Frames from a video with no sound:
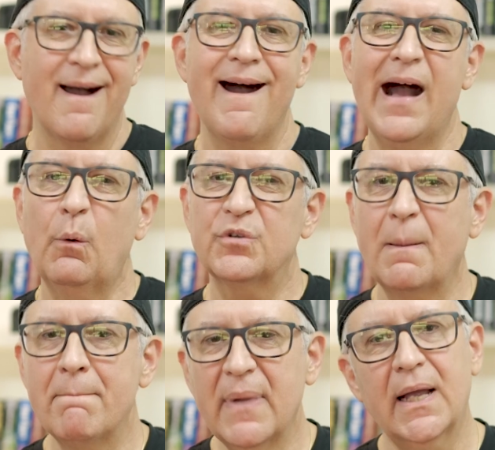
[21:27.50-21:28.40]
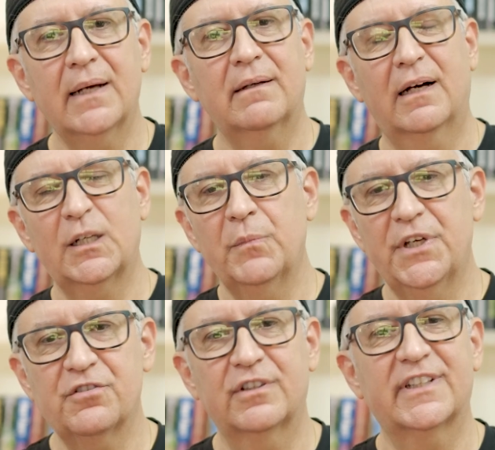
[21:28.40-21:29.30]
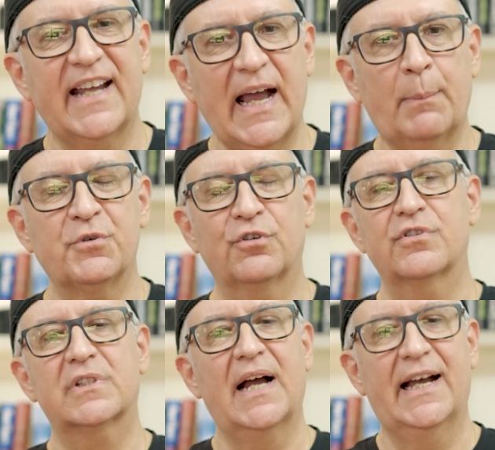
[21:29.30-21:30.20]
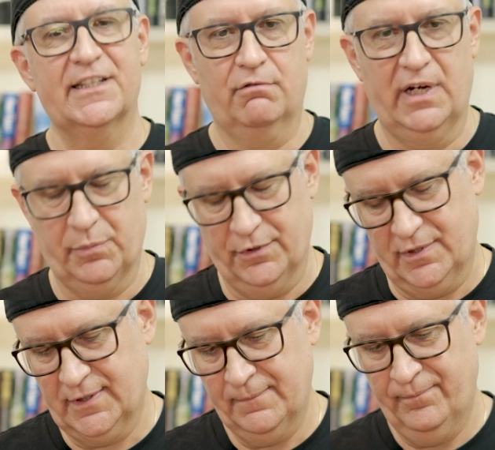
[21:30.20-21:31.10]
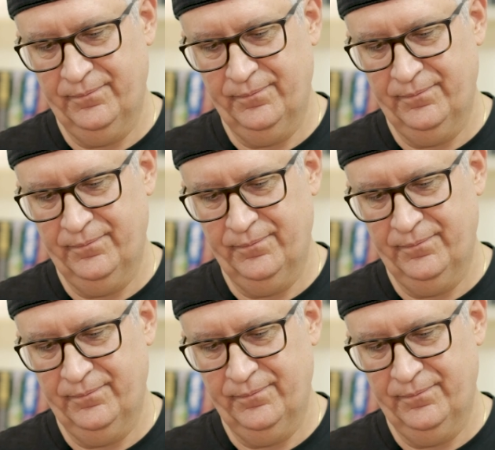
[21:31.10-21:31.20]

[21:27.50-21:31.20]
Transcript: I was a man on a mission to capture skyscrapers.